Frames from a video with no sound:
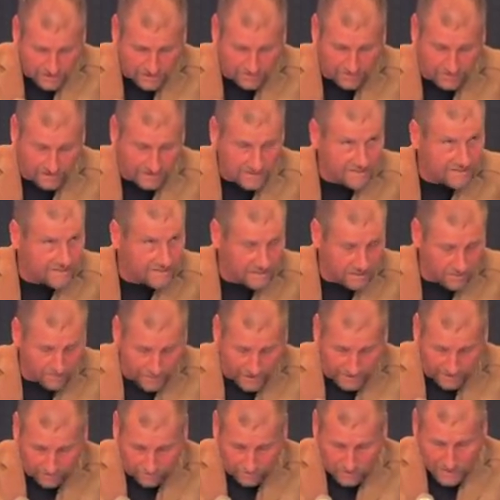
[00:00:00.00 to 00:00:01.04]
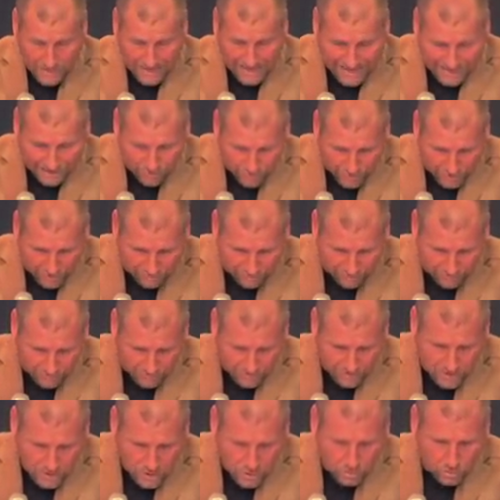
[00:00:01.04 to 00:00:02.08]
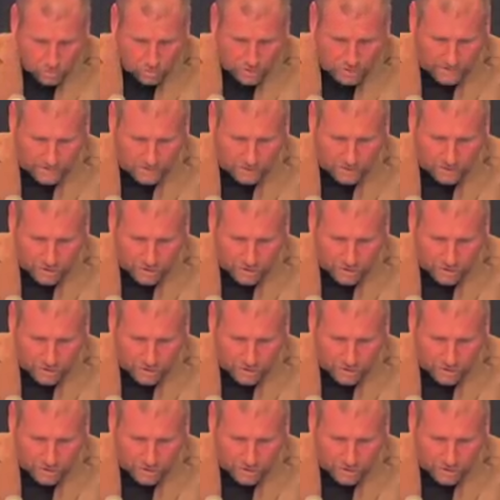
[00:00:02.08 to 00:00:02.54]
in the accelerator. However, what